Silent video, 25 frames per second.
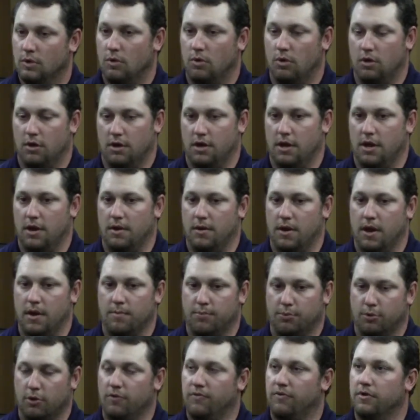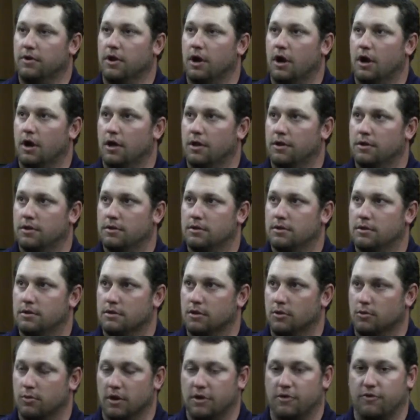Well, improving on
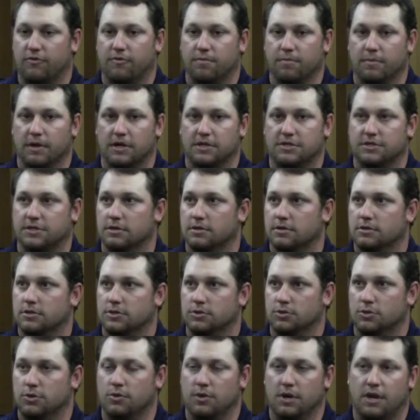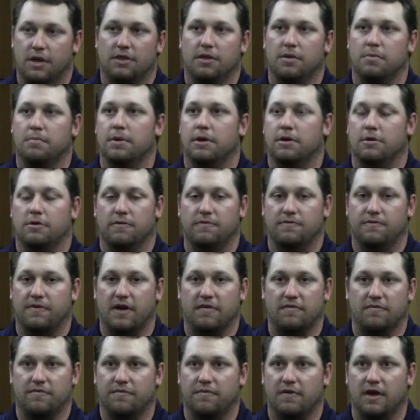the record from last year, so doing anything better than
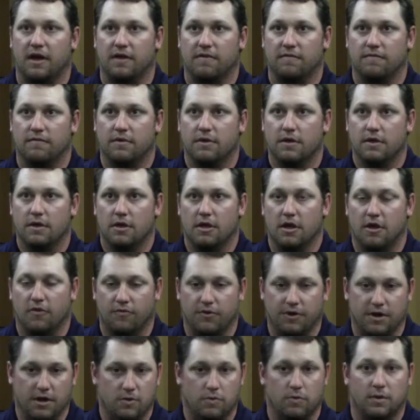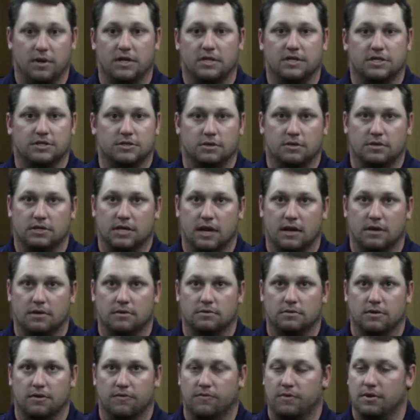5 and 5 if we didn't win a district
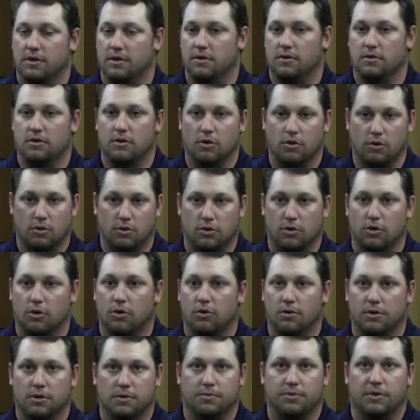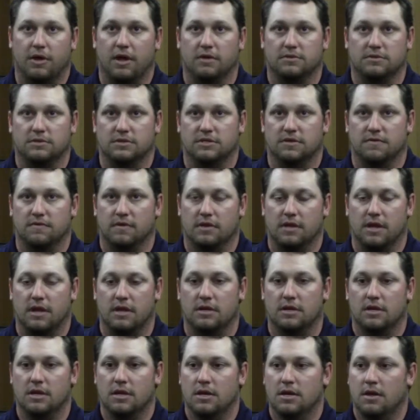title, if we didn't go into playoffs and stuff like
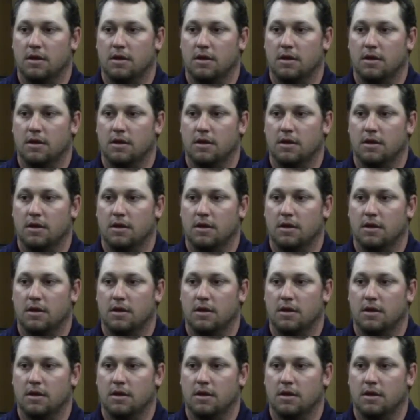that.